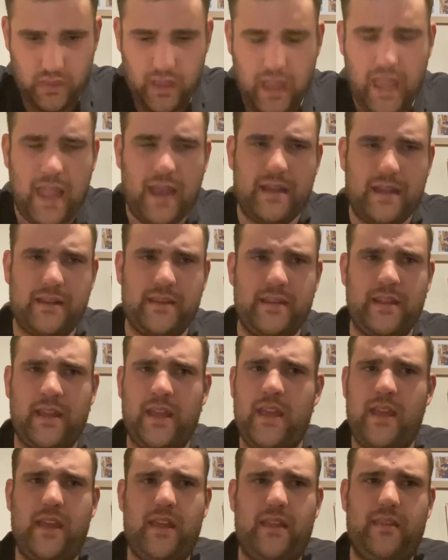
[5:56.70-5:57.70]
And
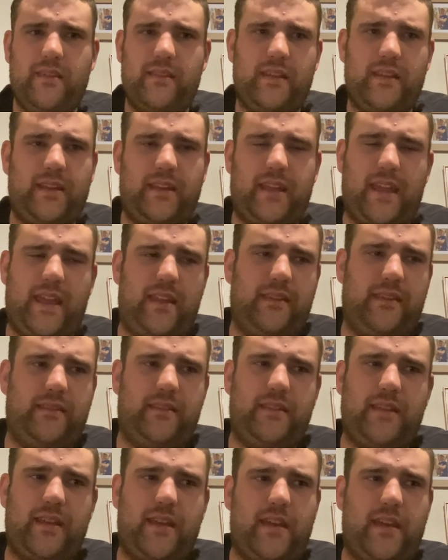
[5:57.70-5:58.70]
again,
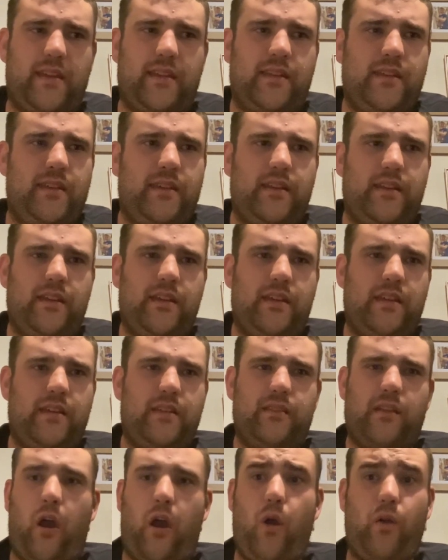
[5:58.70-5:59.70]
yeah,
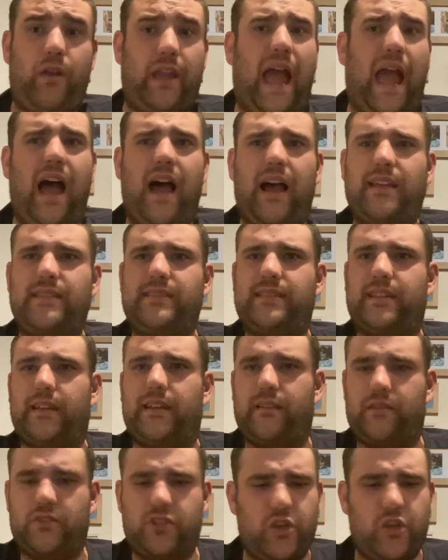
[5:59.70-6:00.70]
the whole
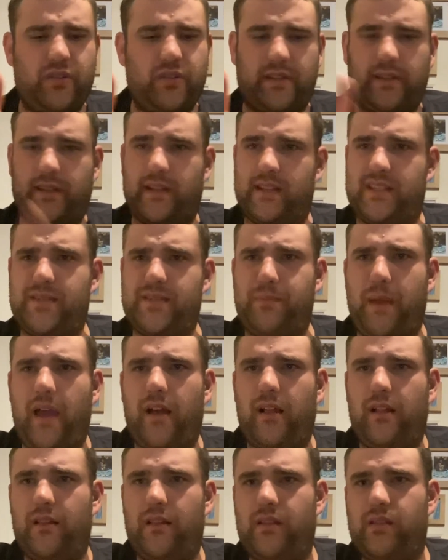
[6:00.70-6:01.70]
casting, choosing the
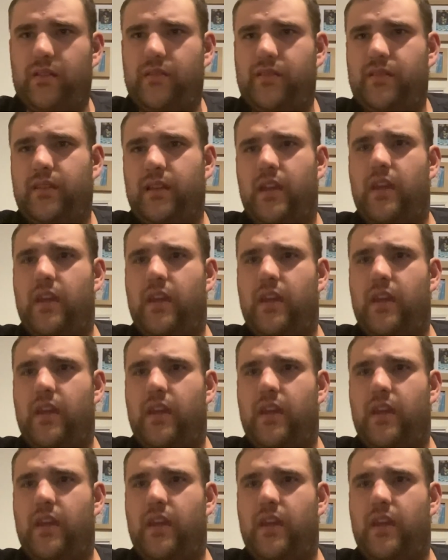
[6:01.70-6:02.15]
spells.